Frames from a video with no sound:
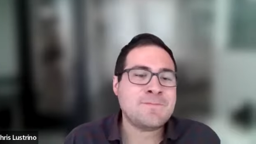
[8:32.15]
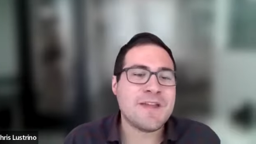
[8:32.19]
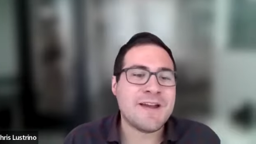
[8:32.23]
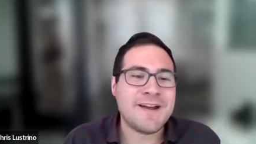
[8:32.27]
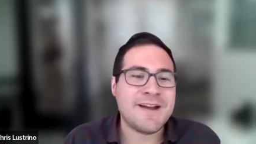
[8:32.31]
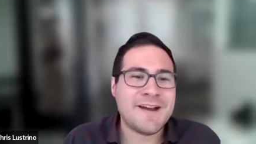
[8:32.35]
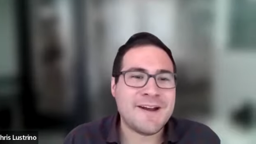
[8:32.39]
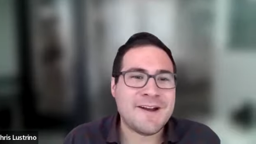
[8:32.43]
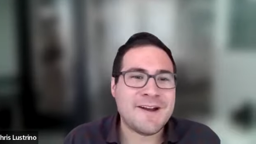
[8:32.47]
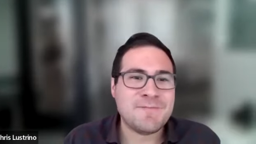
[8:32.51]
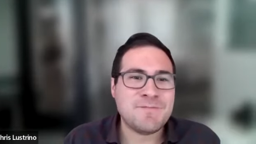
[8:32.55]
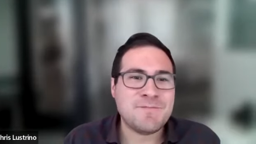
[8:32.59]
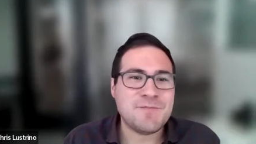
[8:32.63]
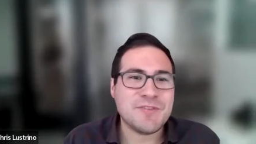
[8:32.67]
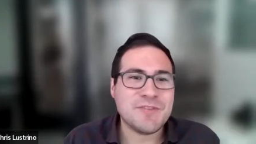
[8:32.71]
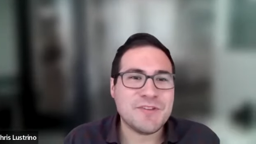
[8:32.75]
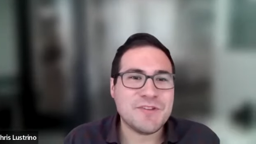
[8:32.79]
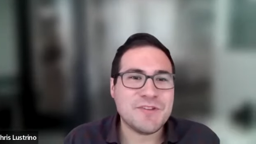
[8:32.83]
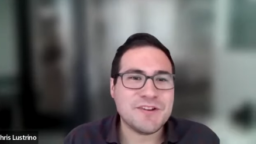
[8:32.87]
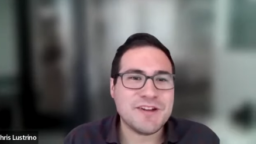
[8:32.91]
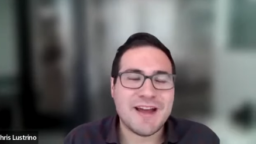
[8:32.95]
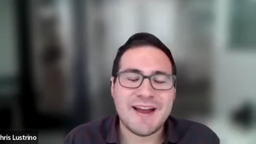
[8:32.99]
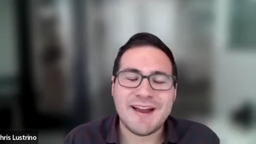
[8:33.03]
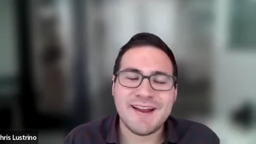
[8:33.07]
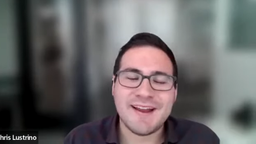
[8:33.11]
Um,
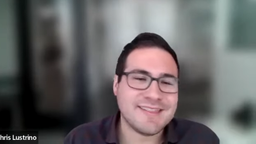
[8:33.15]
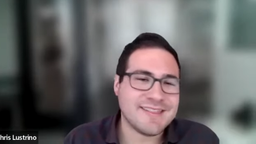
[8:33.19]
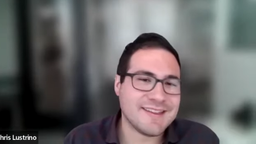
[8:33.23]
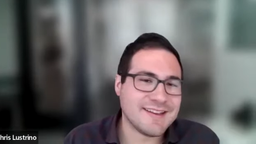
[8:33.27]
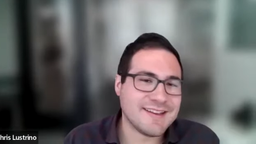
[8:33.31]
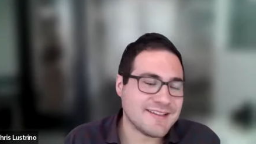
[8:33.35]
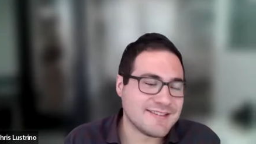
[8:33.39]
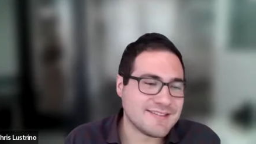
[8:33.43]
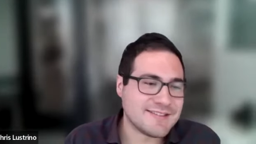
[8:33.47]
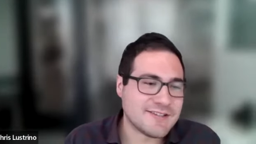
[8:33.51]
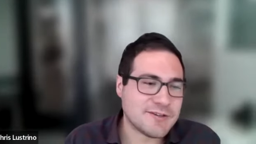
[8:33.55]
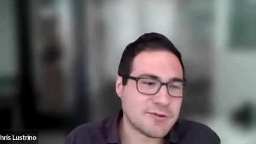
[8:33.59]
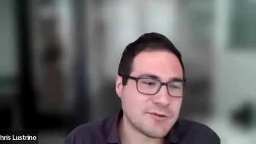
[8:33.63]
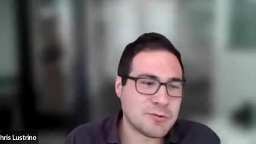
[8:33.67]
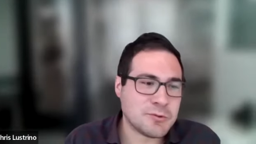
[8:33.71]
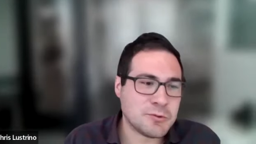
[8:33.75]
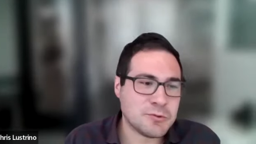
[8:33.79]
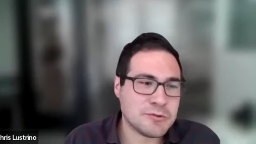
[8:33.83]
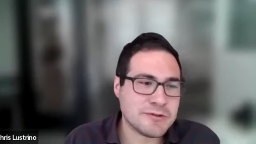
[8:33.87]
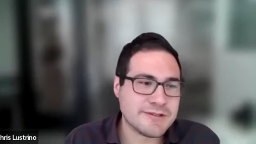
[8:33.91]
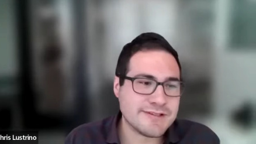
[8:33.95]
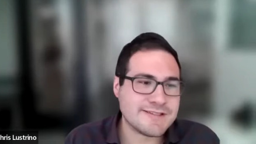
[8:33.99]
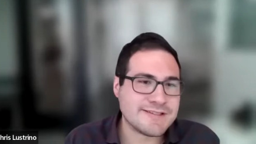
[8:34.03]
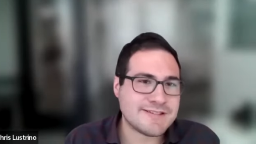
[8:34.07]
I think it's so cool.